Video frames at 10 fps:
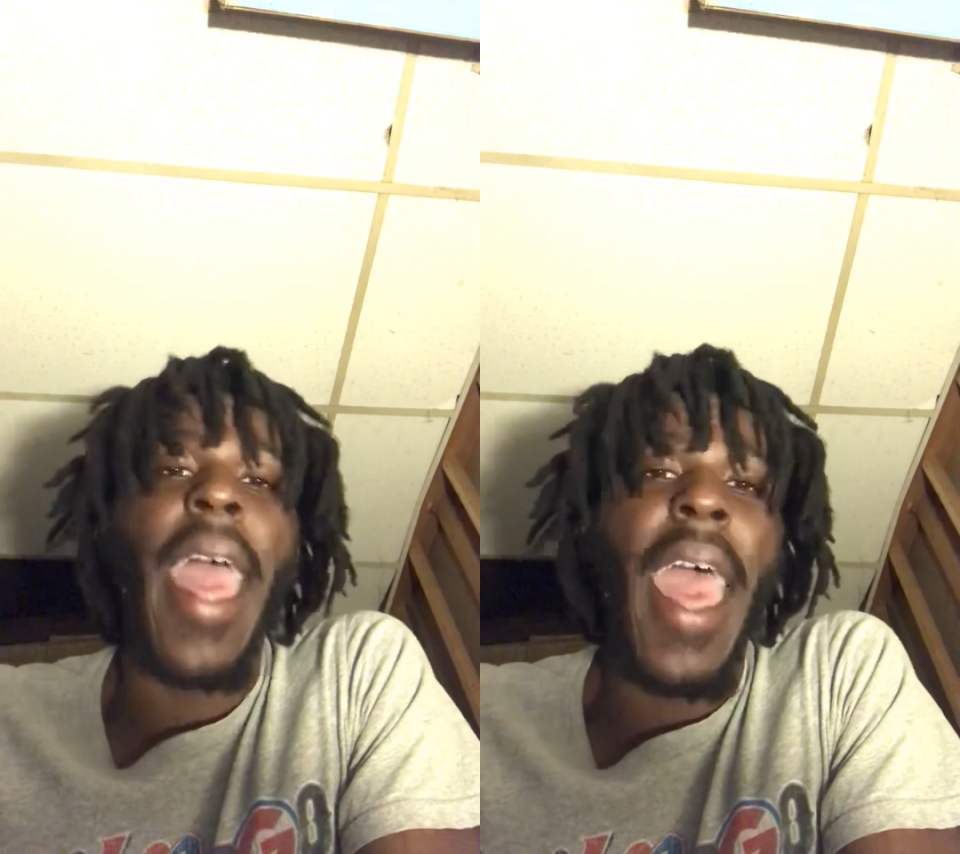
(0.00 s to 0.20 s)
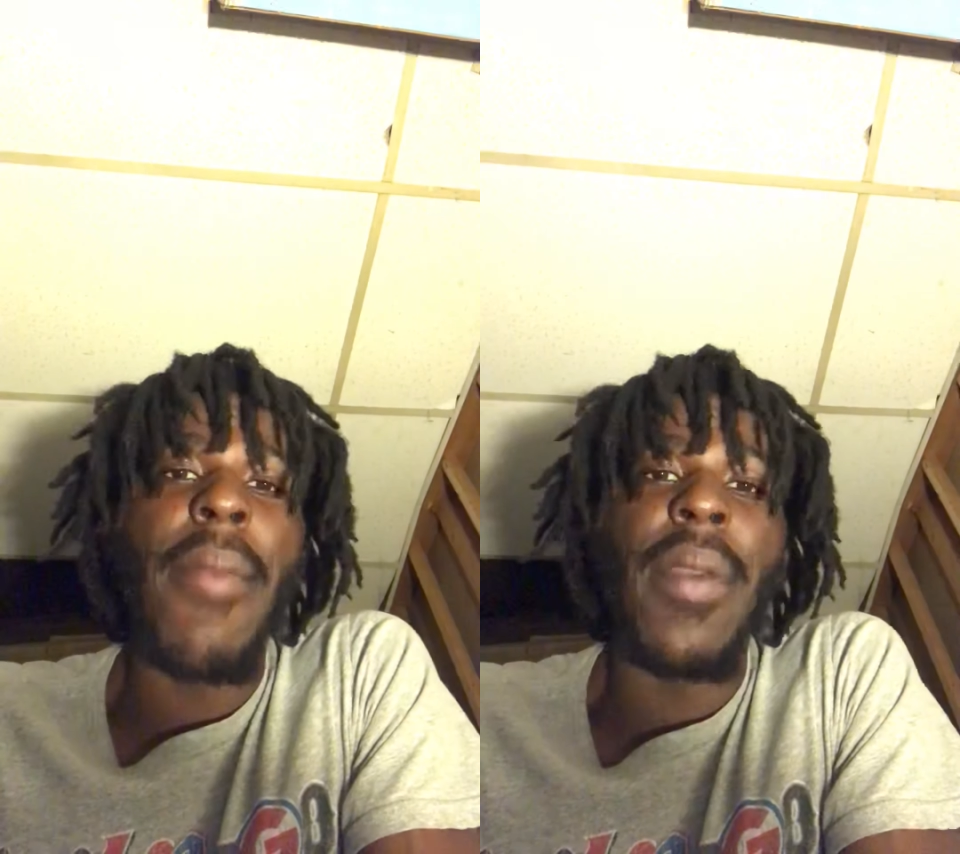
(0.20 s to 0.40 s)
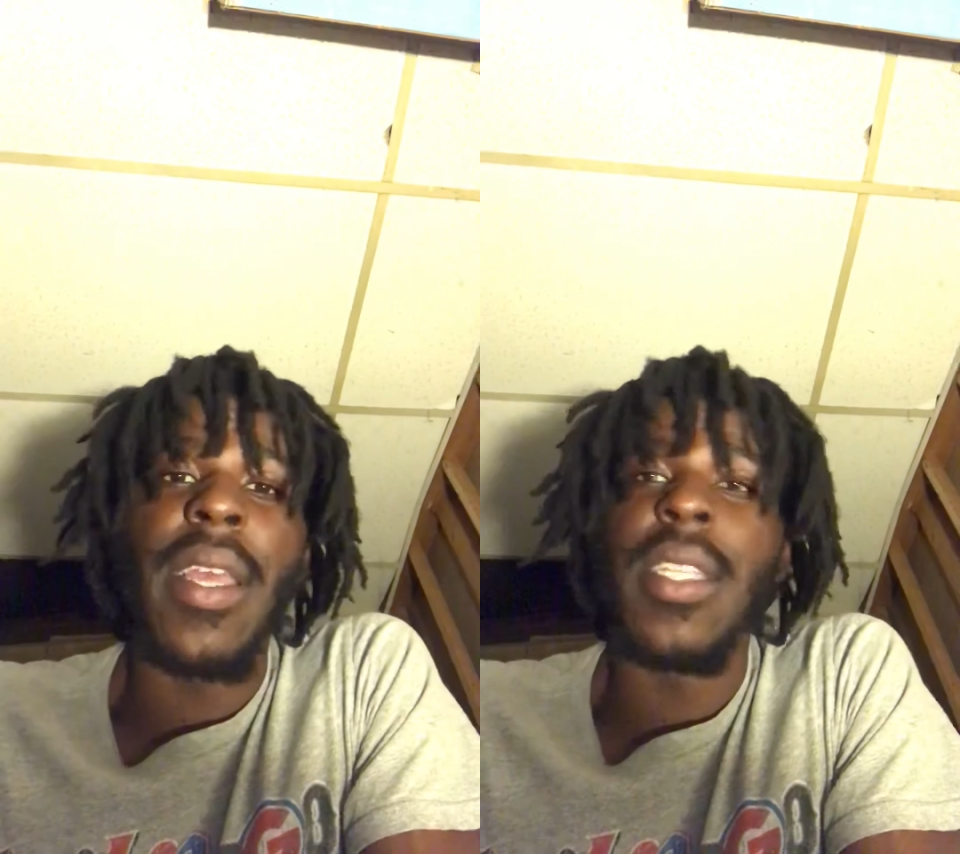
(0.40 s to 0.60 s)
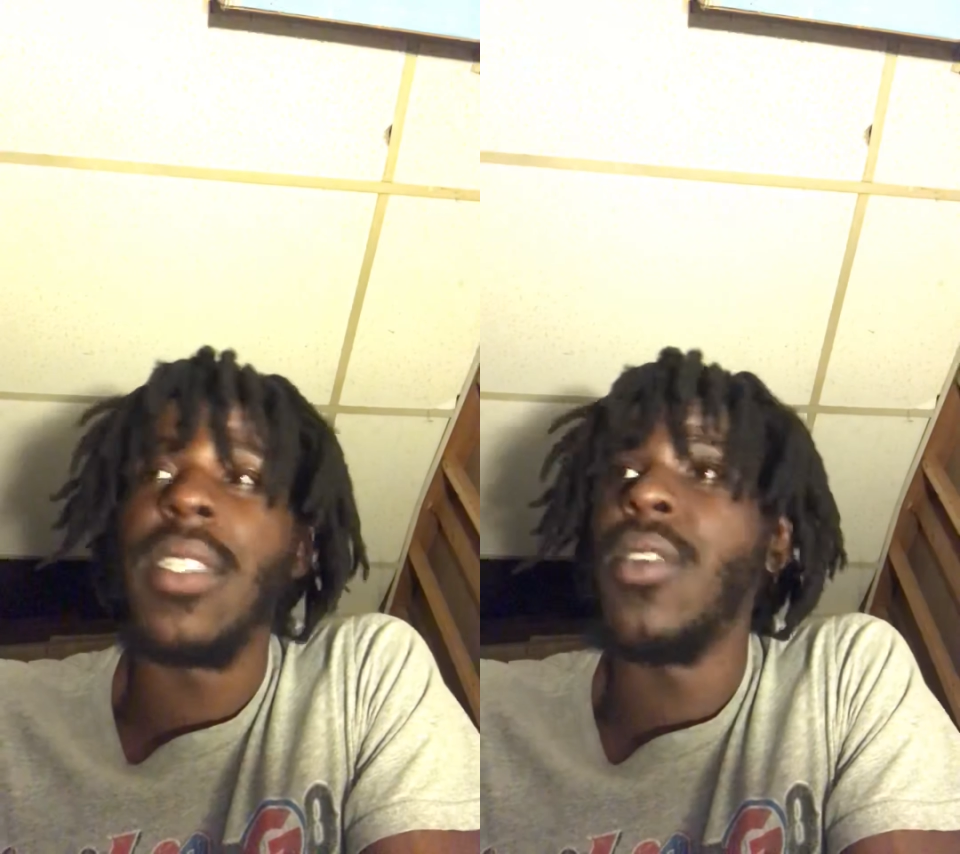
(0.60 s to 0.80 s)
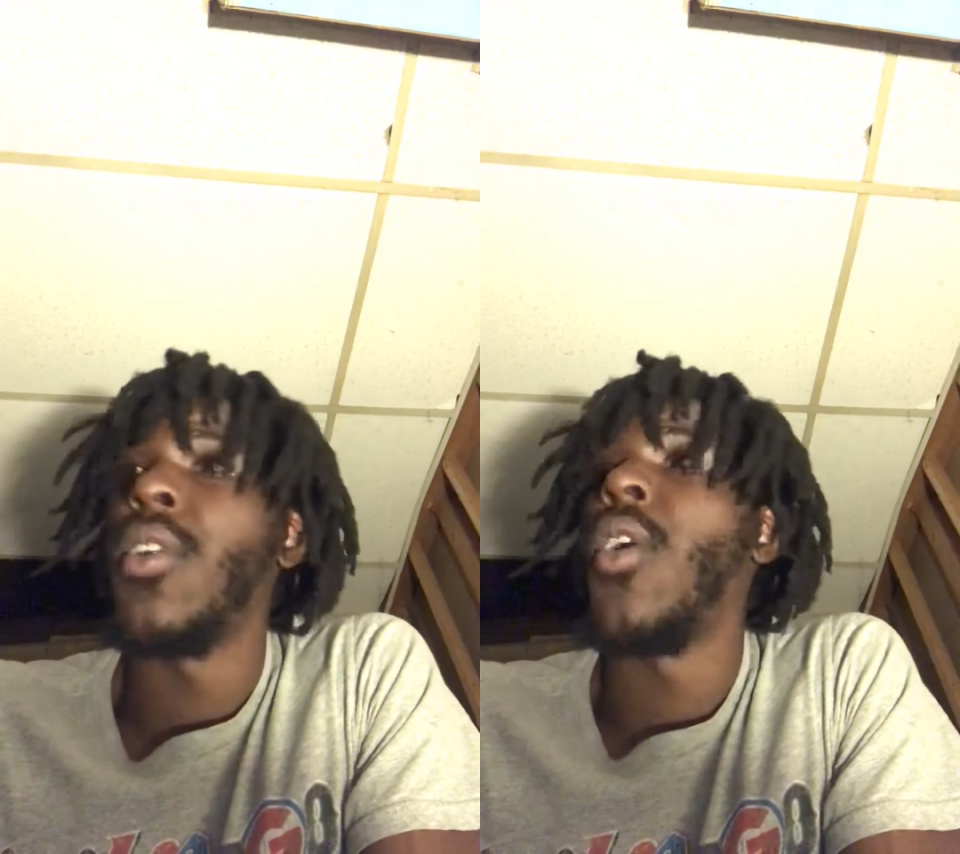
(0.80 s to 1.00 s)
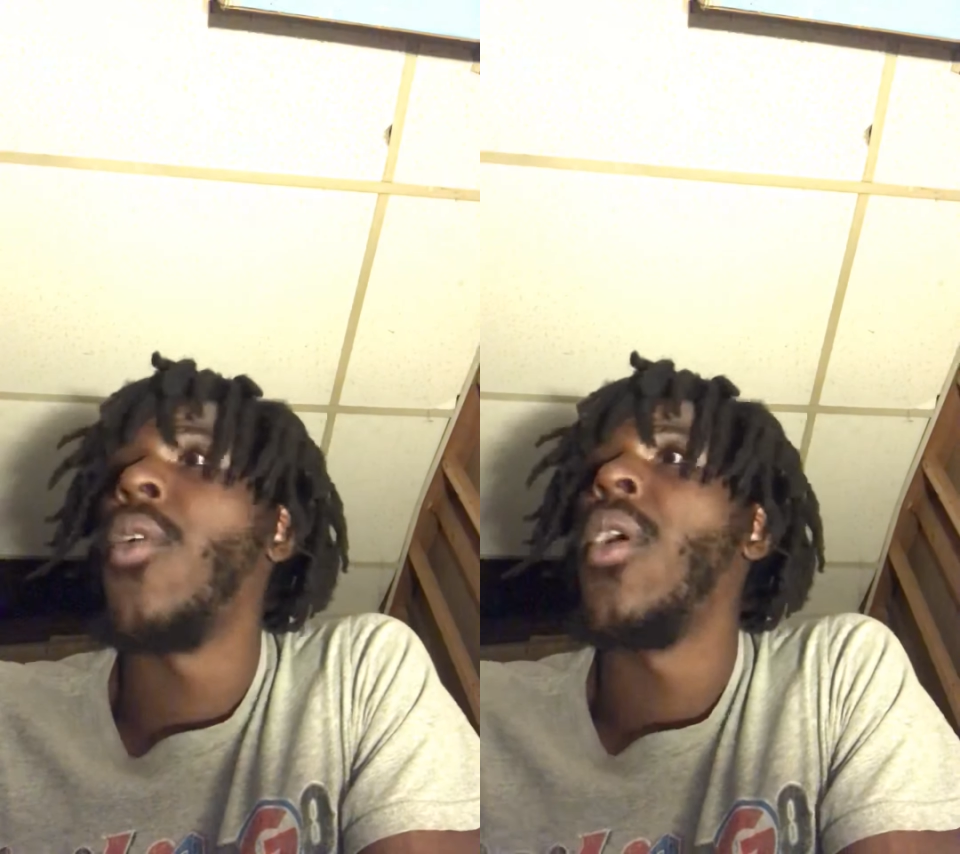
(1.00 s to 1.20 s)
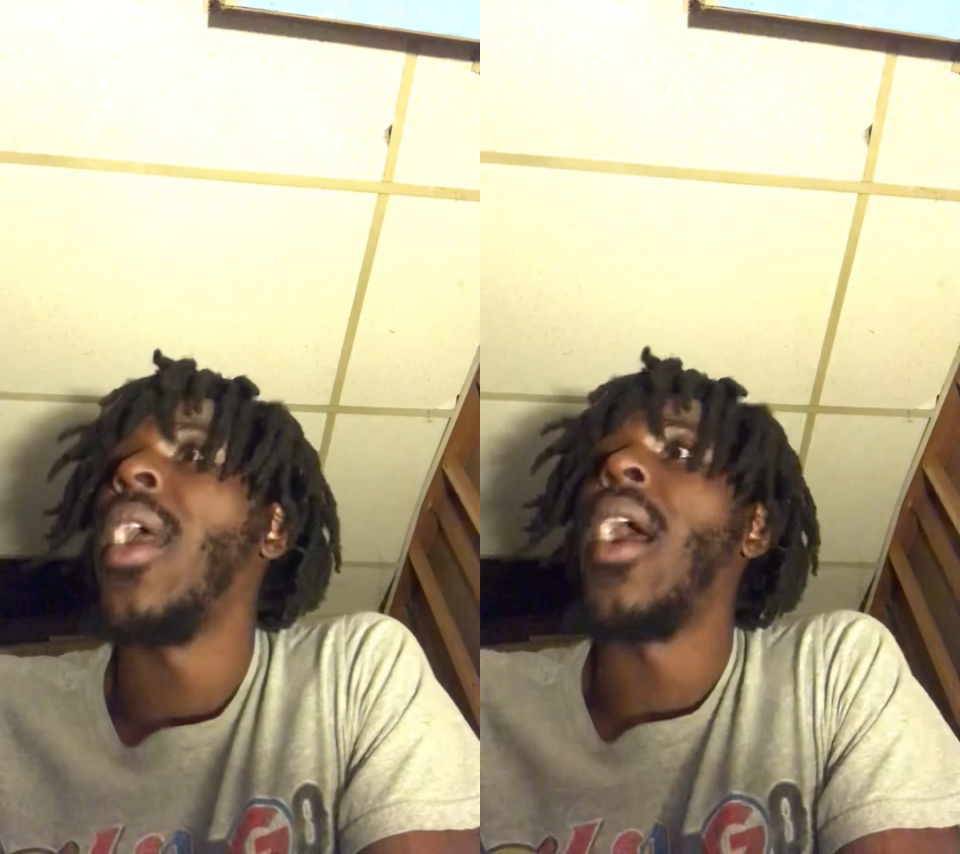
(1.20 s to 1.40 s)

habits, you know,